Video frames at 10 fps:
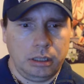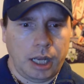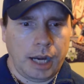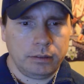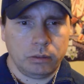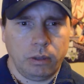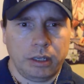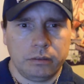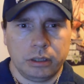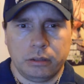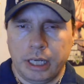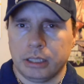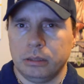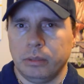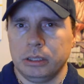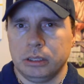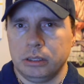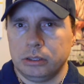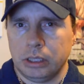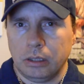after a while you crack it too much, and
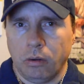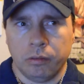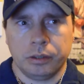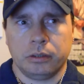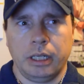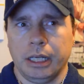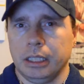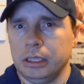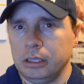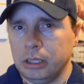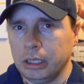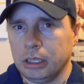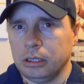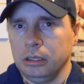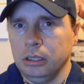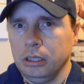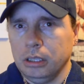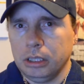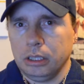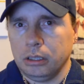you try to over crack it, and then you get the
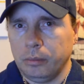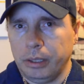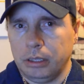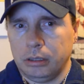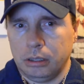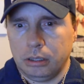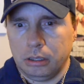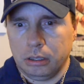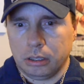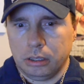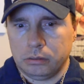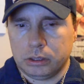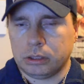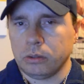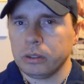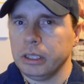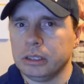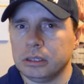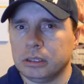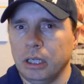little bit of, you know, soreness
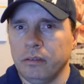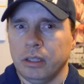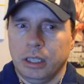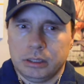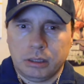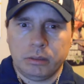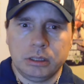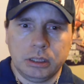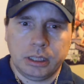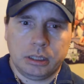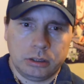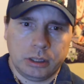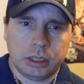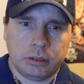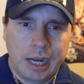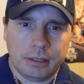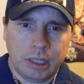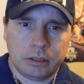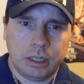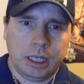and stuff. And sometimes you're trying to
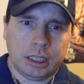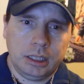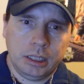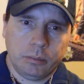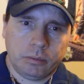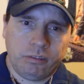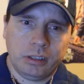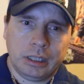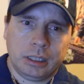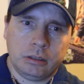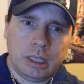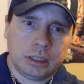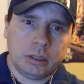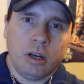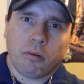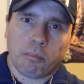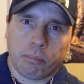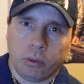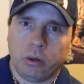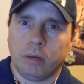crack, and you end up feel like you actually
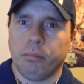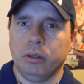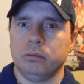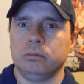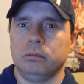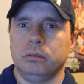broke a bone.